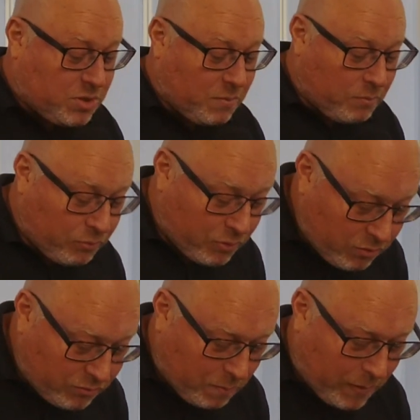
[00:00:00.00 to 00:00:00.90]
to
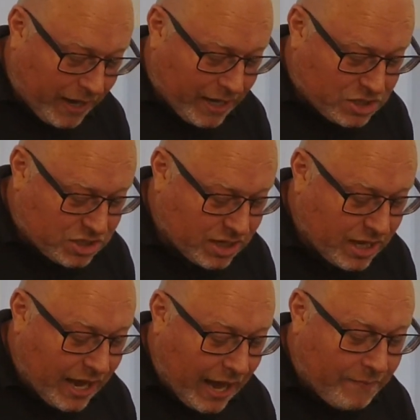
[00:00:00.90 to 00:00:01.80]
improve the pitch
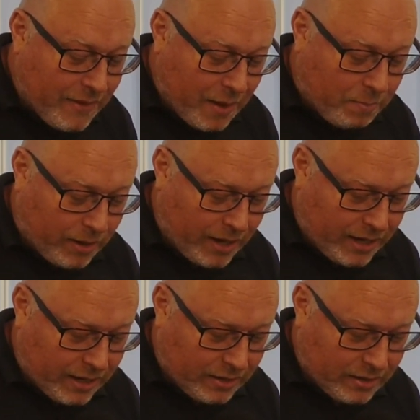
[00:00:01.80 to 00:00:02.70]
and their
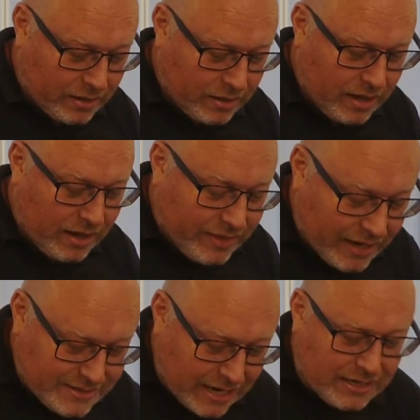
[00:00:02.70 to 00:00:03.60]
playing. They
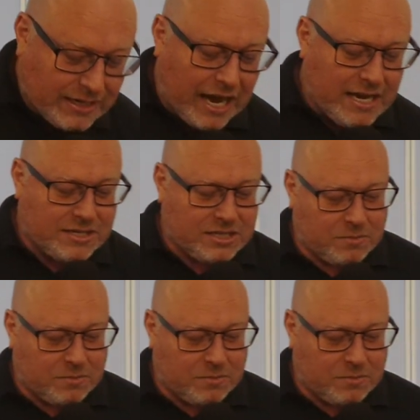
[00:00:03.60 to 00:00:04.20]
dedicated